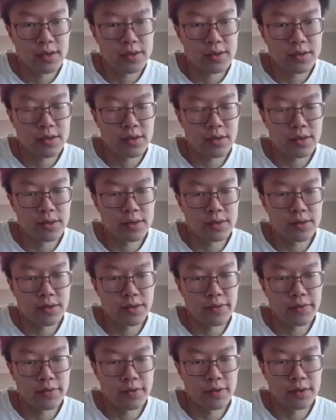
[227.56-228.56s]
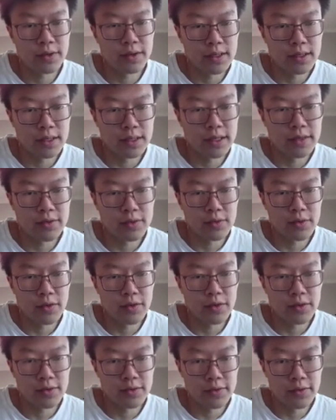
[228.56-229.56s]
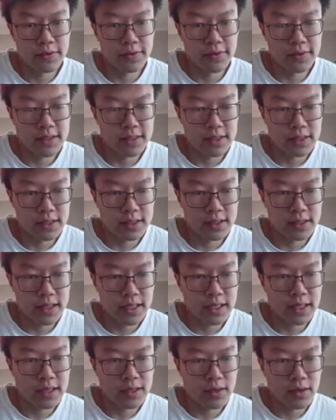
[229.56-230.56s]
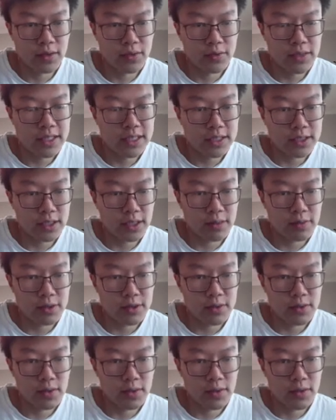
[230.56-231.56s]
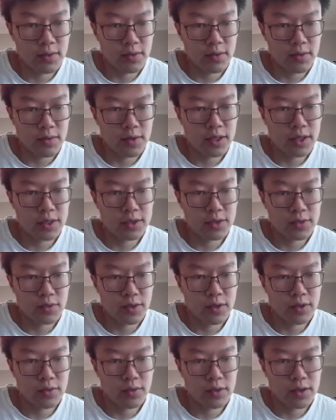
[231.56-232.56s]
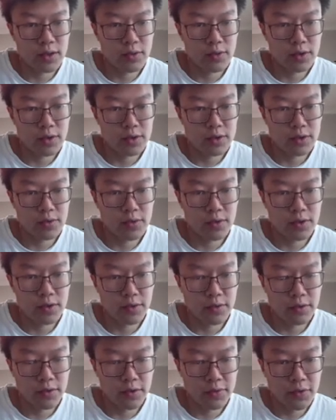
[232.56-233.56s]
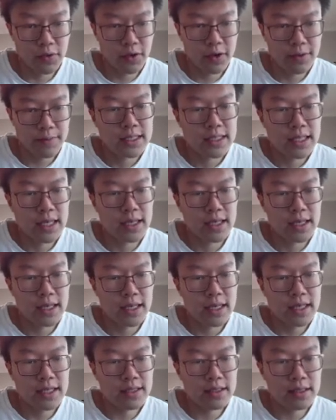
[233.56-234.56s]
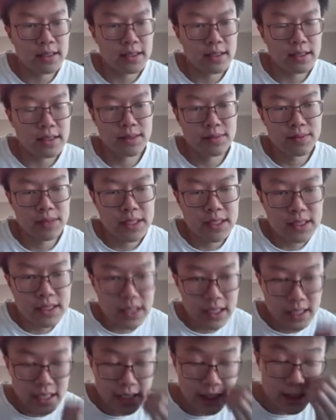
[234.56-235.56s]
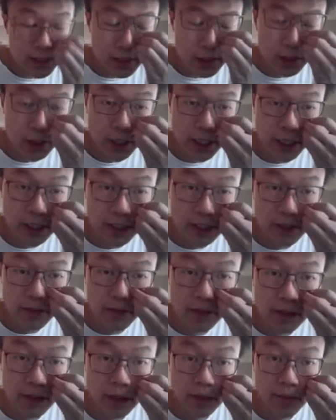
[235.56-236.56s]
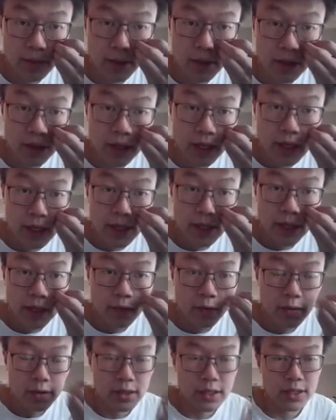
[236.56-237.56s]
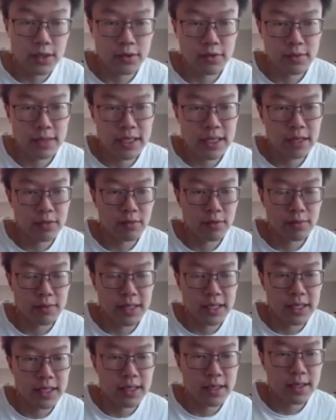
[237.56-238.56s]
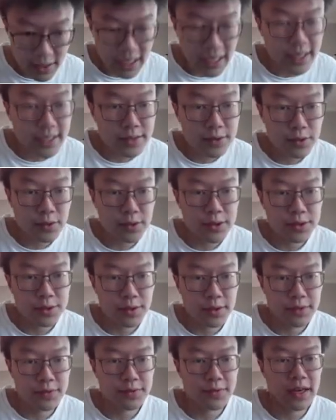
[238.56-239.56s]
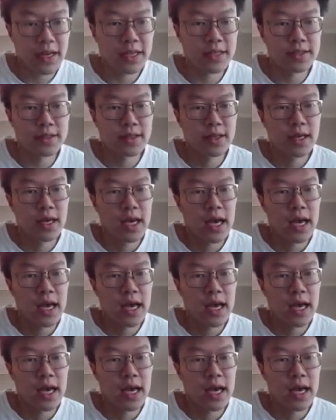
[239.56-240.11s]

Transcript: so on and so forth, 11, 12, 13, 14, 15, 16, and then three-digit numbers, 100, 101, 102, 103, 104, is that because the length is changing of the number that we're incrementing and repeating, that is going to affect